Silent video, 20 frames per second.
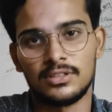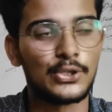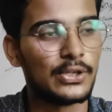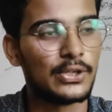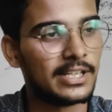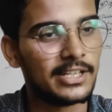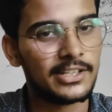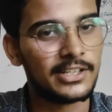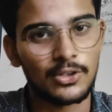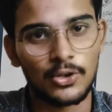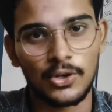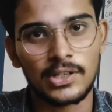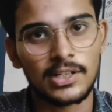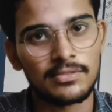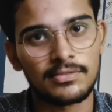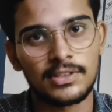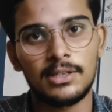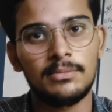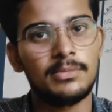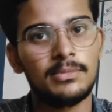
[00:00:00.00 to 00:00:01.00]
So you'll get a lot
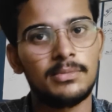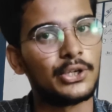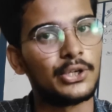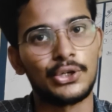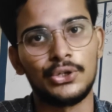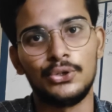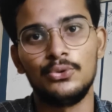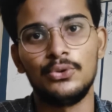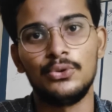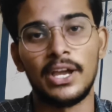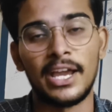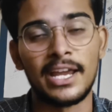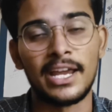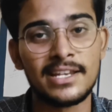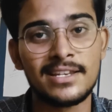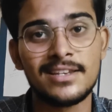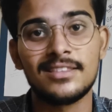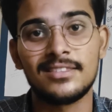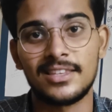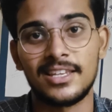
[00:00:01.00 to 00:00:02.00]
of time. I can do
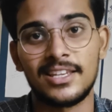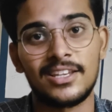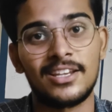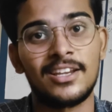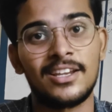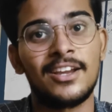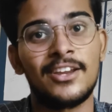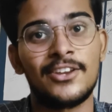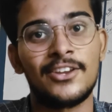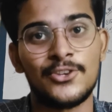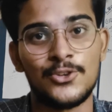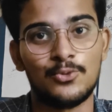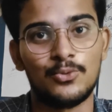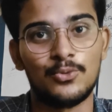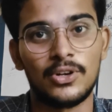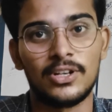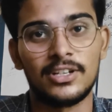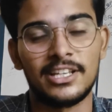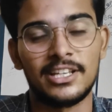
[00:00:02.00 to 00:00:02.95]
anything you want.